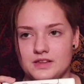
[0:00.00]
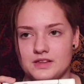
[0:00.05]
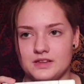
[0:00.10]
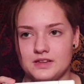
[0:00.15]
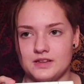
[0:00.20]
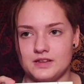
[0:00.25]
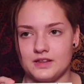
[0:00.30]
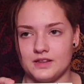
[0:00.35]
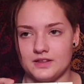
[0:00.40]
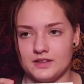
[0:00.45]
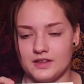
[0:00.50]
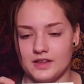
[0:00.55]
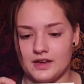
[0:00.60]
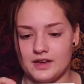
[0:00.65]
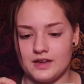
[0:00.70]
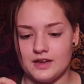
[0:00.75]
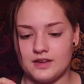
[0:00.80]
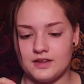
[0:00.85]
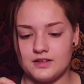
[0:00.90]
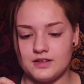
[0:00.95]
in
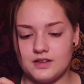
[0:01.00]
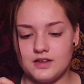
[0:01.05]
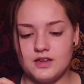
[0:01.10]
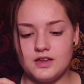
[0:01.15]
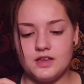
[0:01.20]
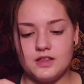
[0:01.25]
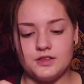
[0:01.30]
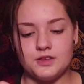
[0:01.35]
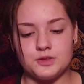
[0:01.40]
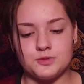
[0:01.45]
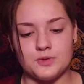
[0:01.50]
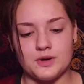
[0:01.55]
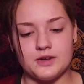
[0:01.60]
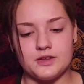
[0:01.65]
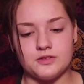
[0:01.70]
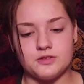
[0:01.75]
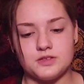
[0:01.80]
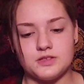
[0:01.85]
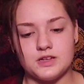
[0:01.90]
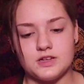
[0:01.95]
like this
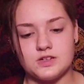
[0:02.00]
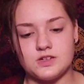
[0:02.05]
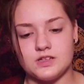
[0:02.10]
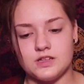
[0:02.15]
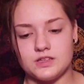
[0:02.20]
radio station.